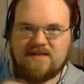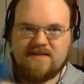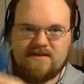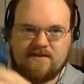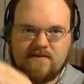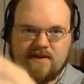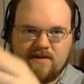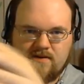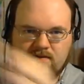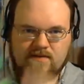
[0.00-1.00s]
there we
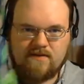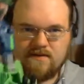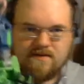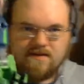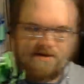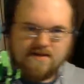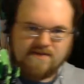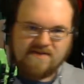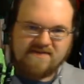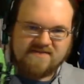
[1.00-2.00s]
go.
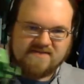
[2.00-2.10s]
3/5 of a